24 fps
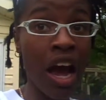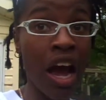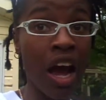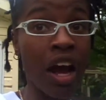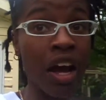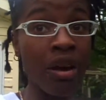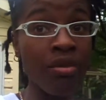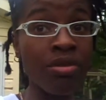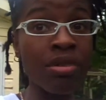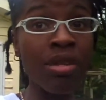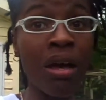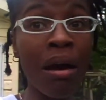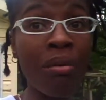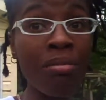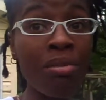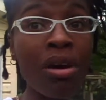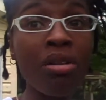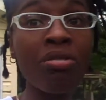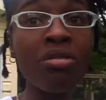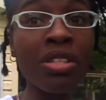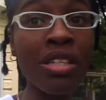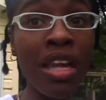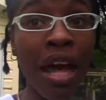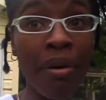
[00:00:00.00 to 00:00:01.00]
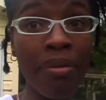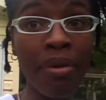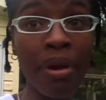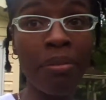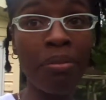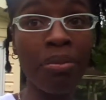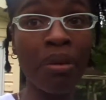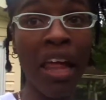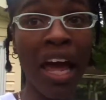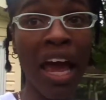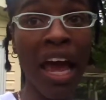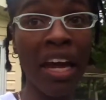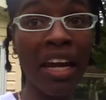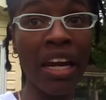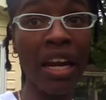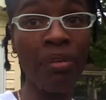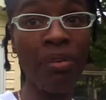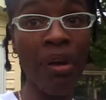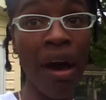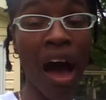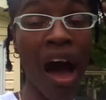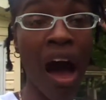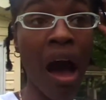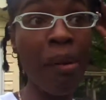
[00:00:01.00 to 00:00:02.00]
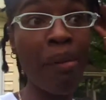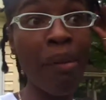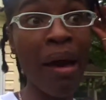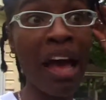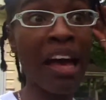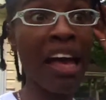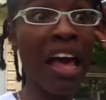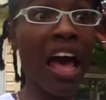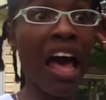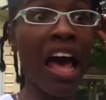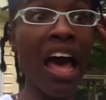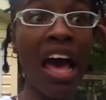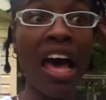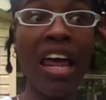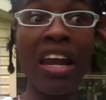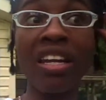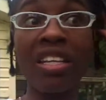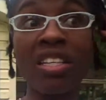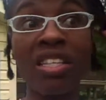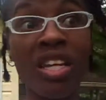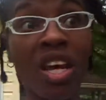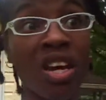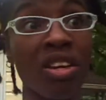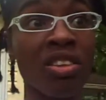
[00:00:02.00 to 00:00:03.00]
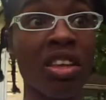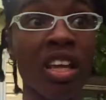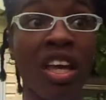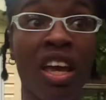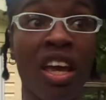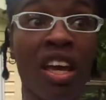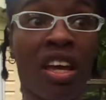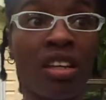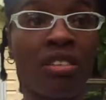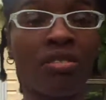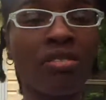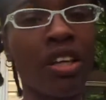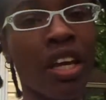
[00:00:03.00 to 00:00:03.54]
So I'm going to stop complaining about, oh my God, it's so thick.